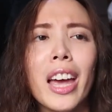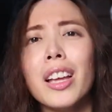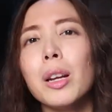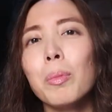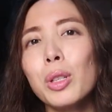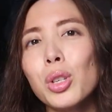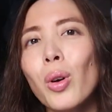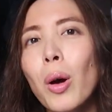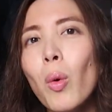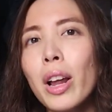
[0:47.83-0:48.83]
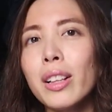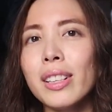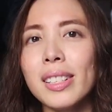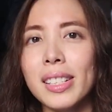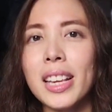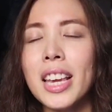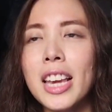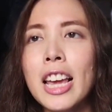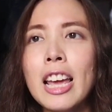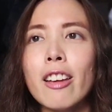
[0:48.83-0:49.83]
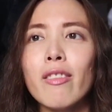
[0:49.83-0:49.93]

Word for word: And number two, I wanted to see